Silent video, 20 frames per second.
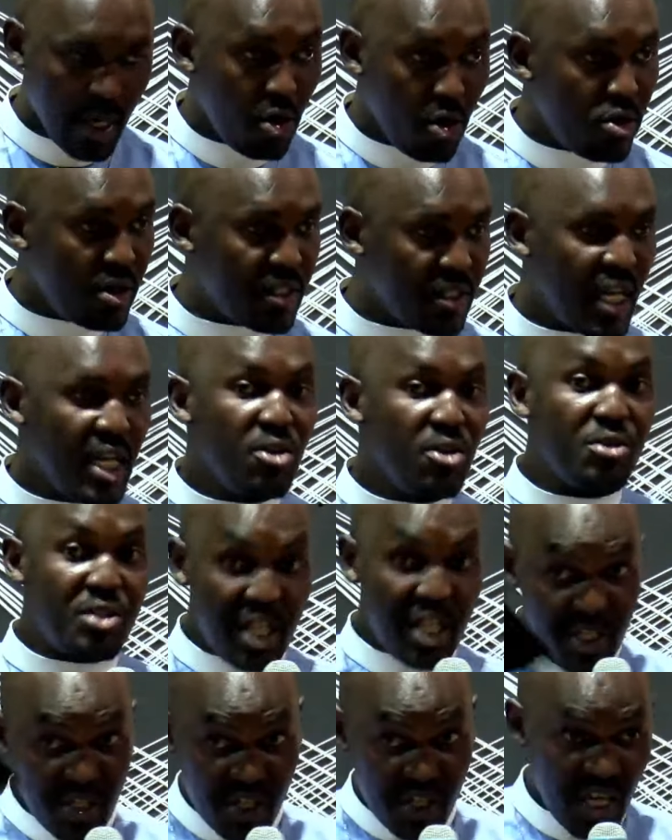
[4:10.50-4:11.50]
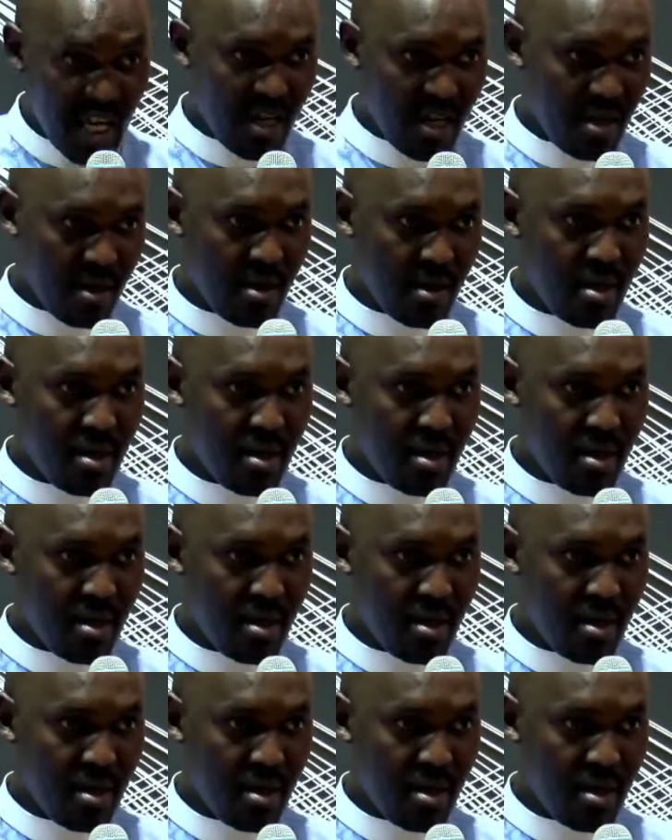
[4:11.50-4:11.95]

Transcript: I always tell you, this thing.